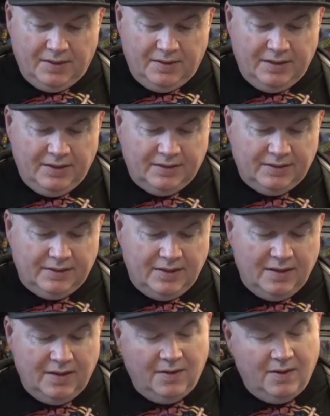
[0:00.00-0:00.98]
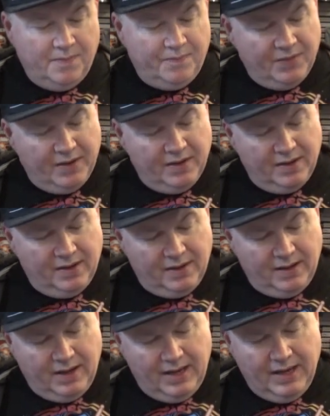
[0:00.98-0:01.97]
This
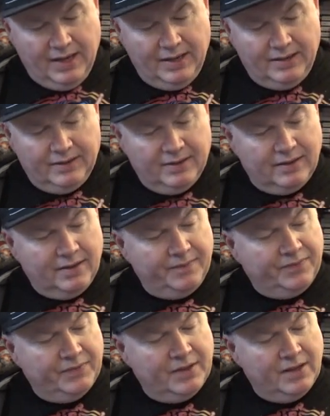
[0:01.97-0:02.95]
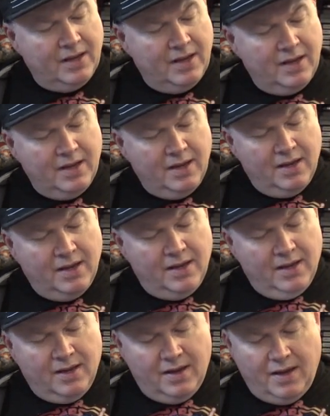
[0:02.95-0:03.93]
is
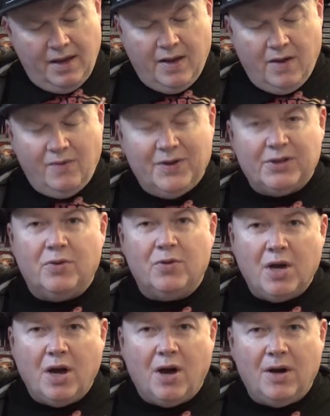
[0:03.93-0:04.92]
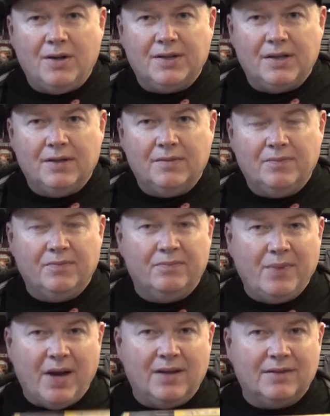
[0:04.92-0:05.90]
original cart,
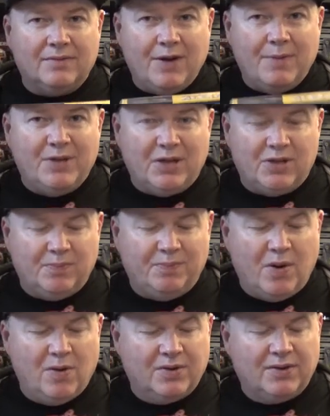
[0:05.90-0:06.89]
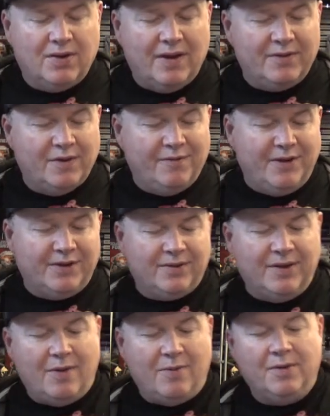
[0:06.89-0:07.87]
but reproduction box, so I have to confess
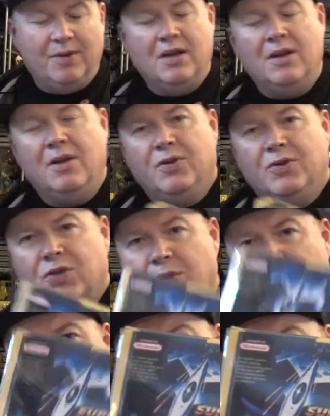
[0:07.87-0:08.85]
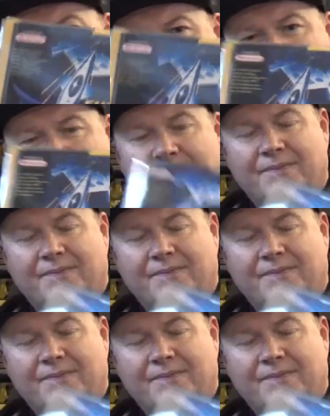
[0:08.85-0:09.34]
on that one. Super Lest.